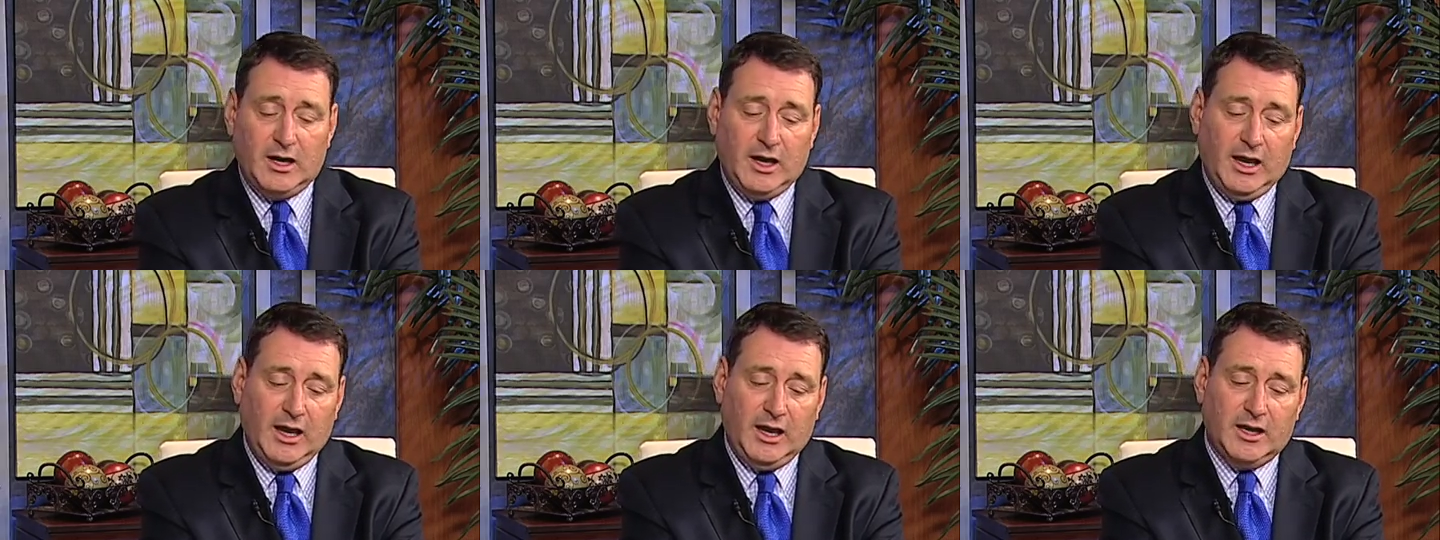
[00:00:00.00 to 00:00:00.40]

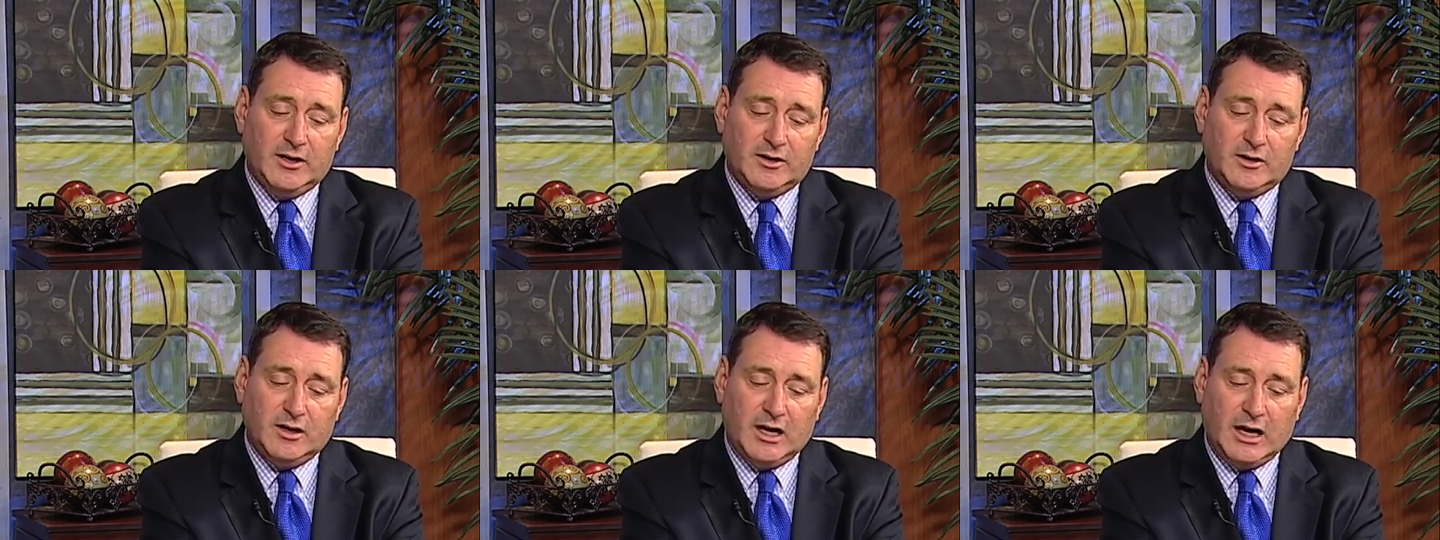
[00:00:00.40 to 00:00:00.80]

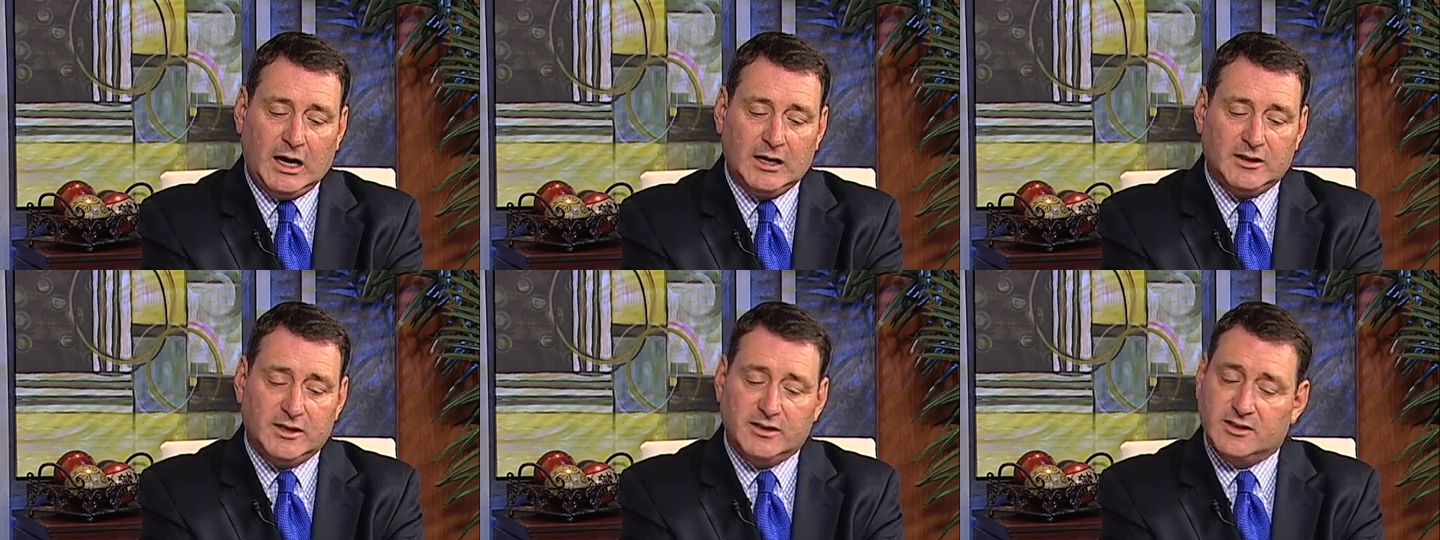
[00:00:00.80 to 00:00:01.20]
And
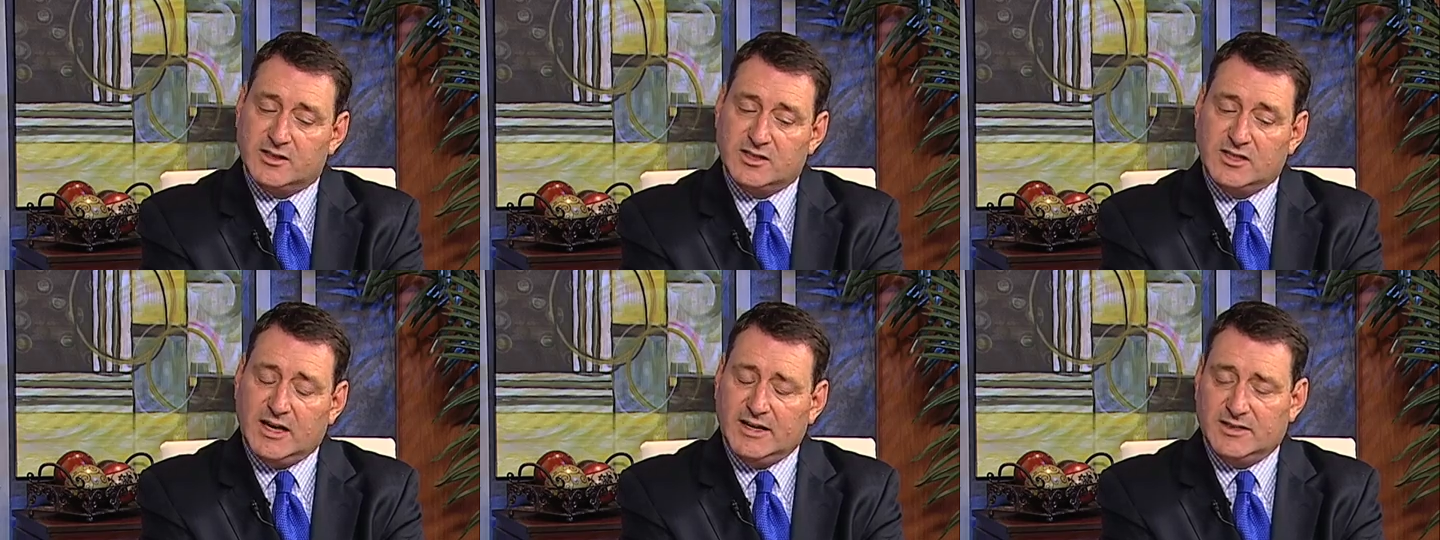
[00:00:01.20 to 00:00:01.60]
I think the
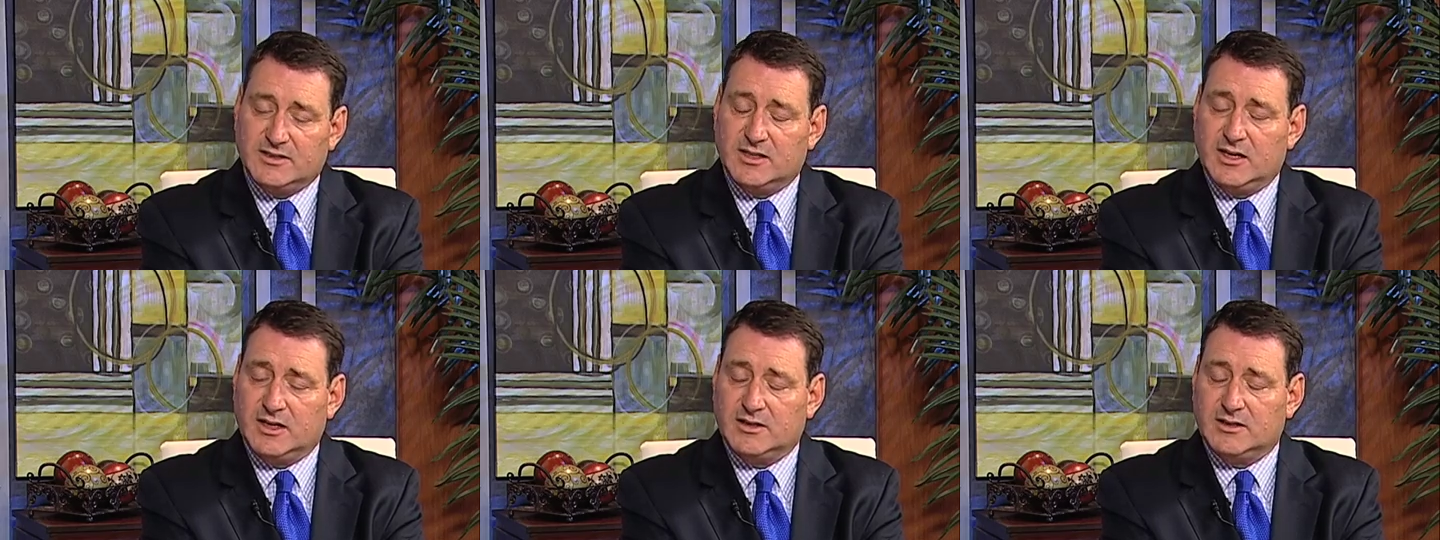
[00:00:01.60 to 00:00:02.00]
states
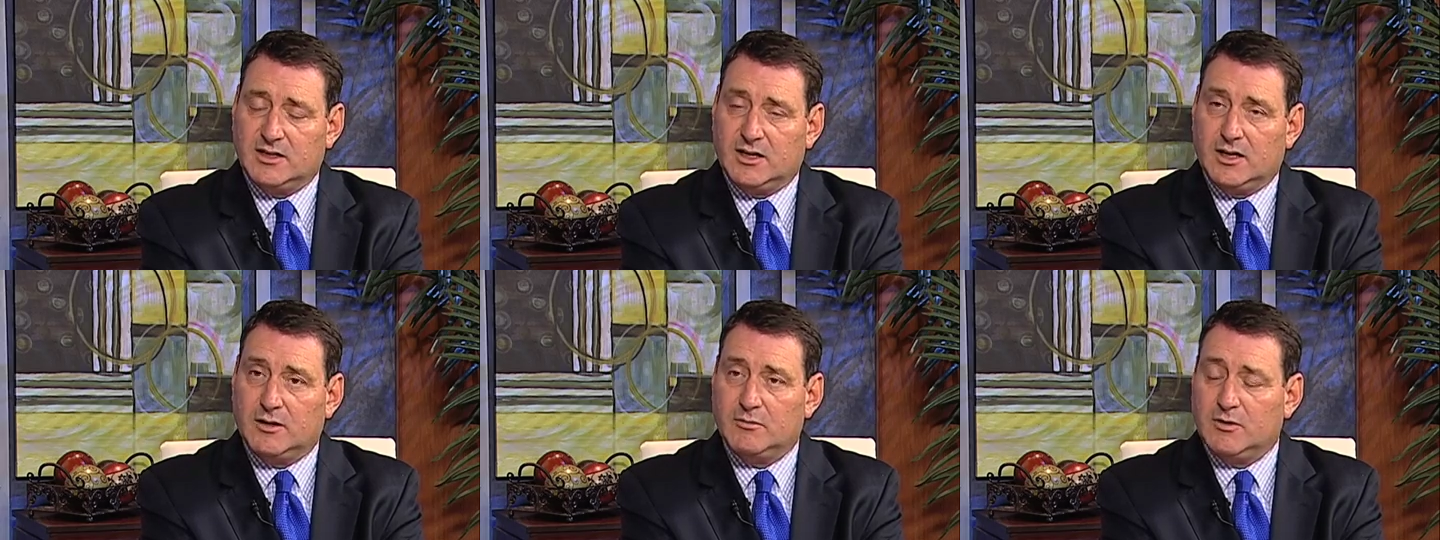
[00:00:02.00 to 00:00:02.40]
that
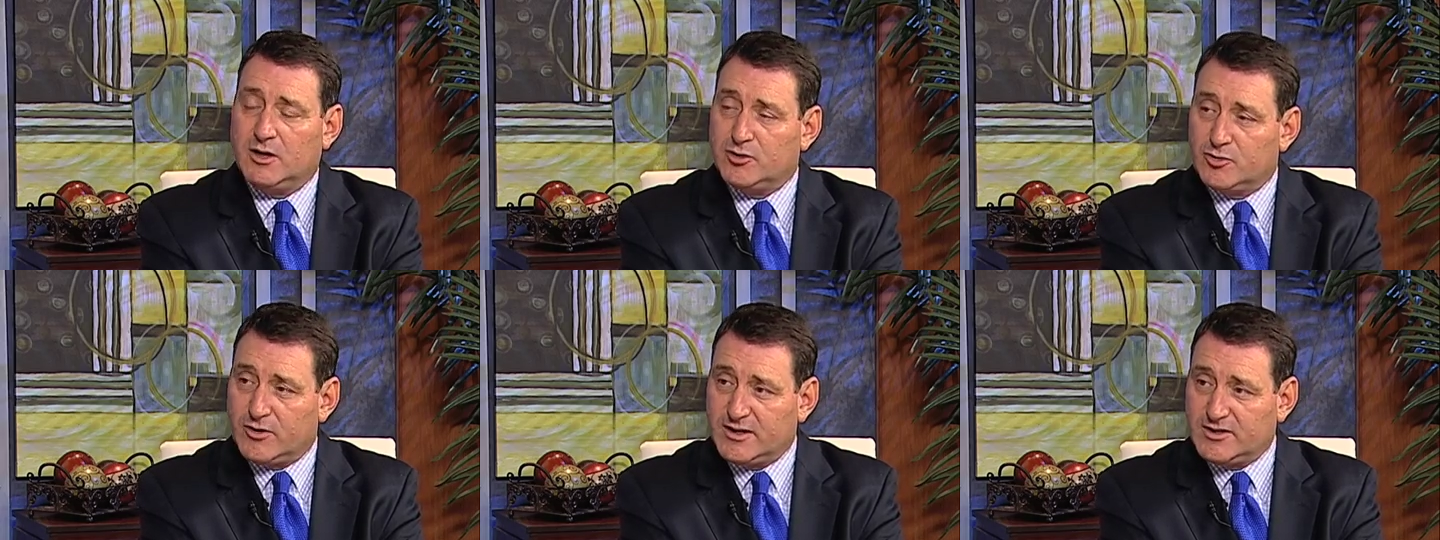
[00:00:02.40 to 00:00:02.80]

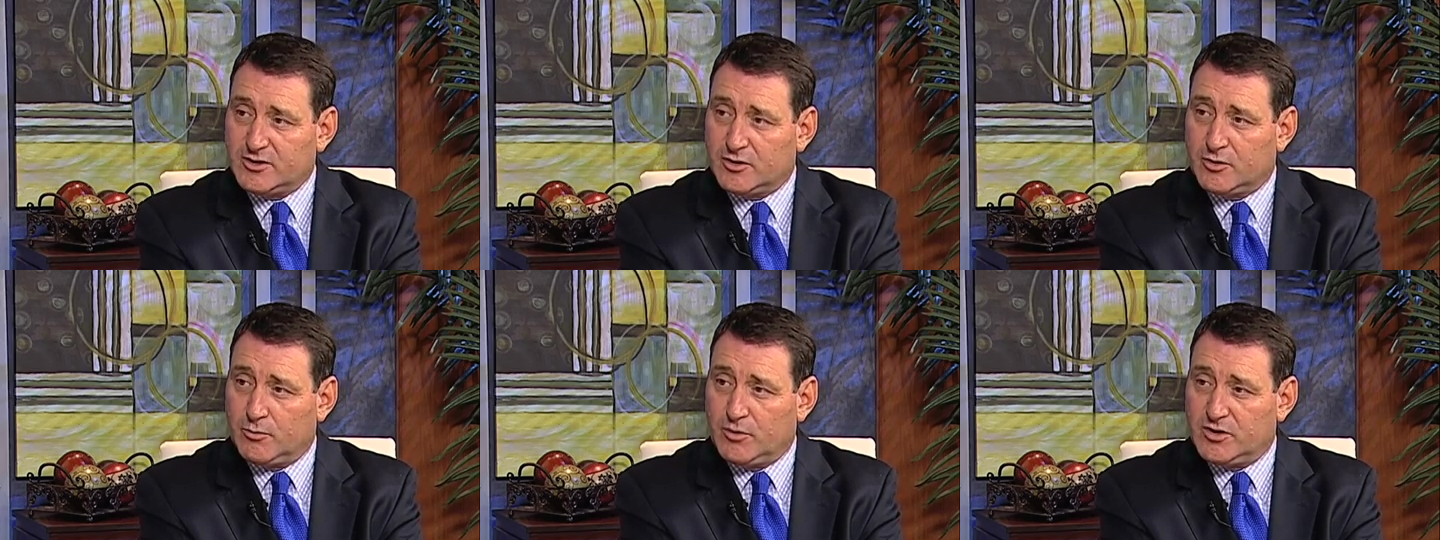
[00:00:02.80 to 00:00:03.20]
address it
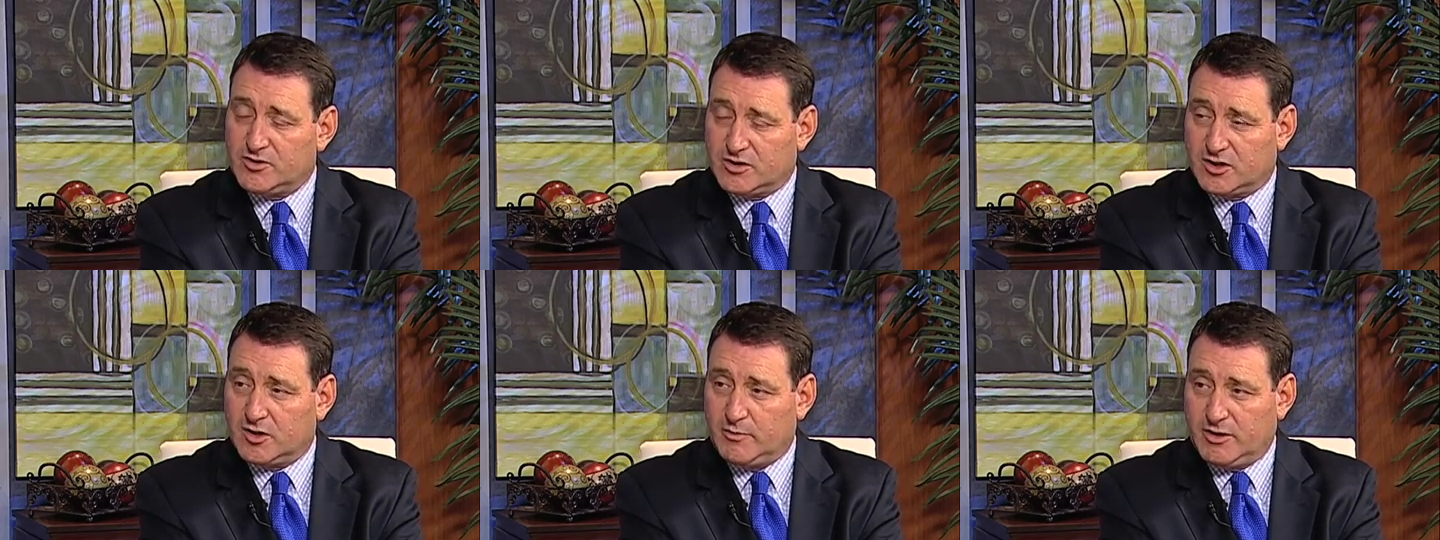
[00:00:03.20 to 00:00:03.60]
are the ones
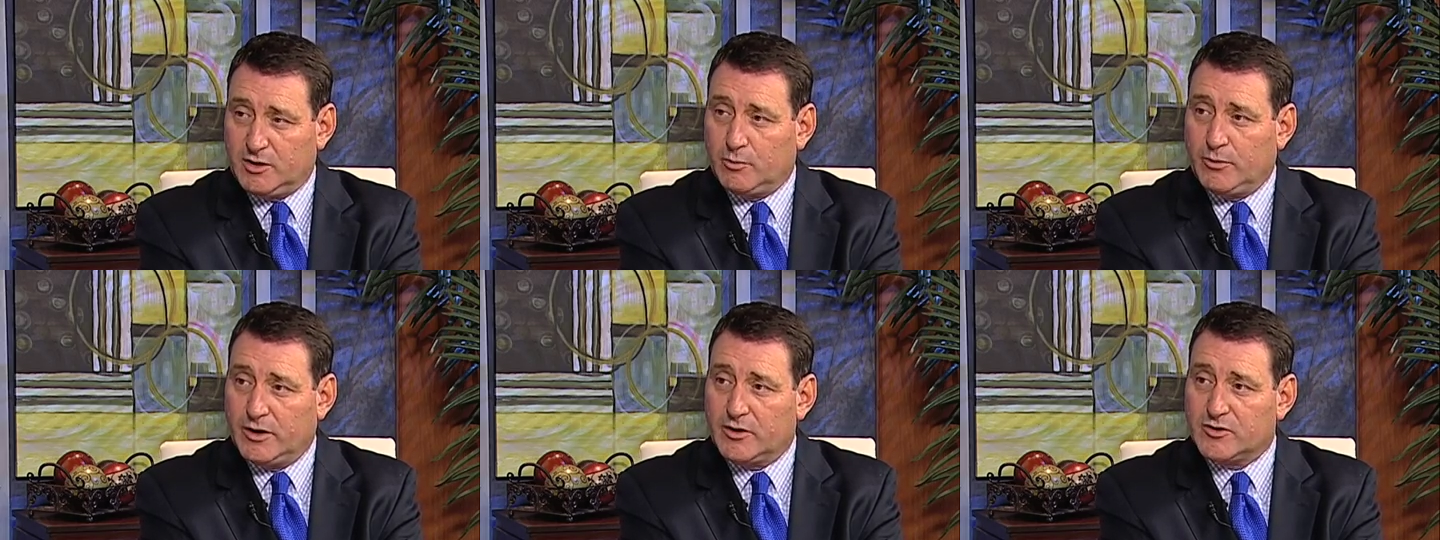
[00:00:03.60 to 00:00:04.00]
that are going to be
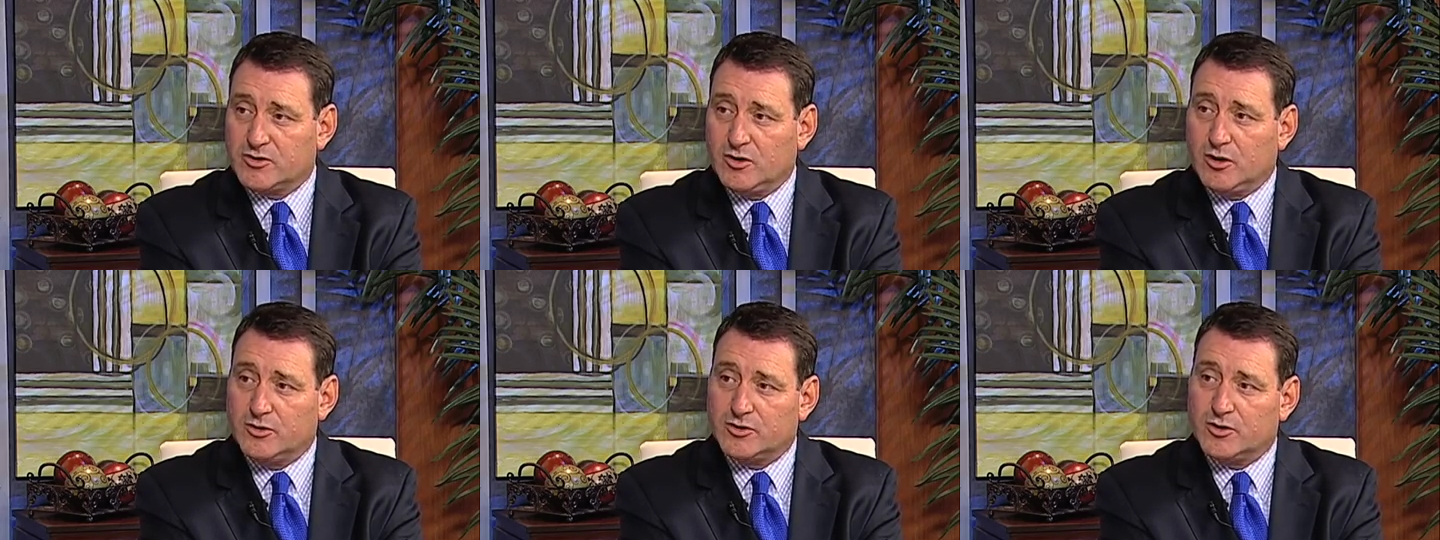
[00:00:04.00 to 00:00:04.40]
the winners
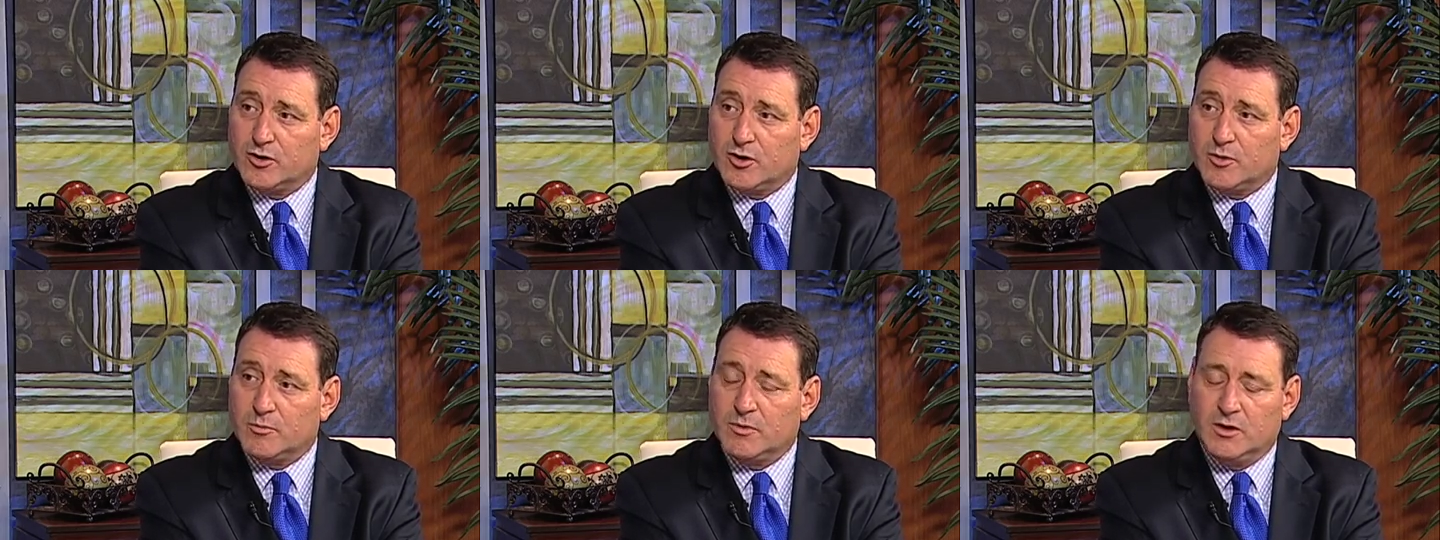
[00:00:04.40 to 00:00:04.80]
long
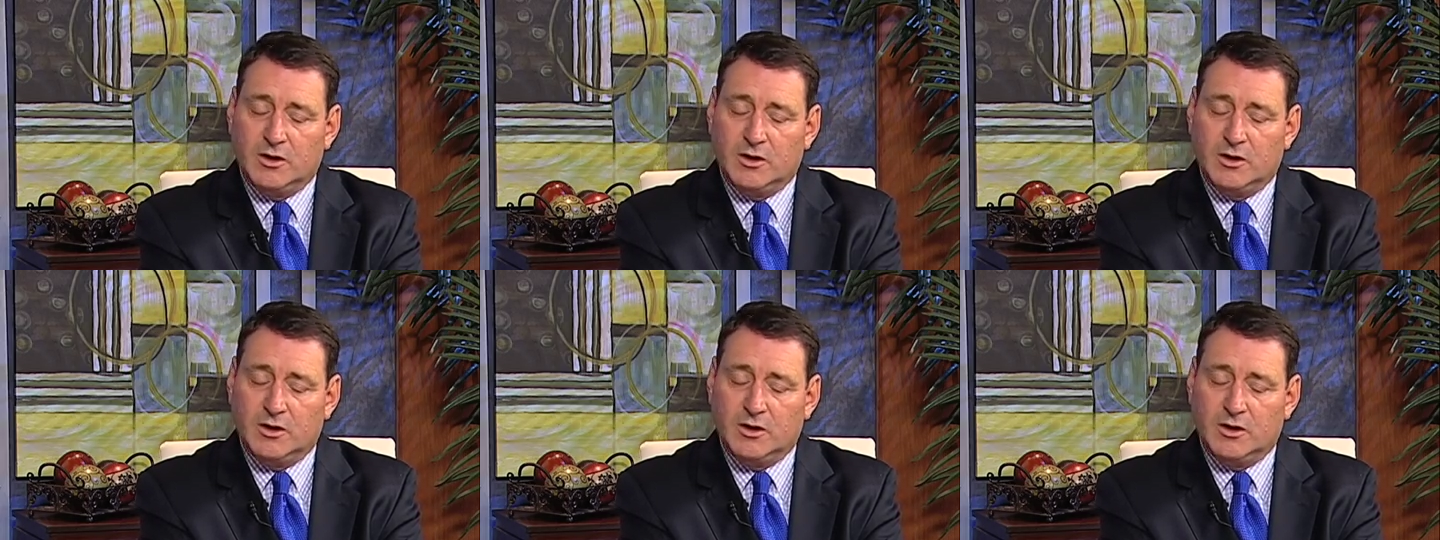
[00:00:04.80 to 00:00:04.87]
term.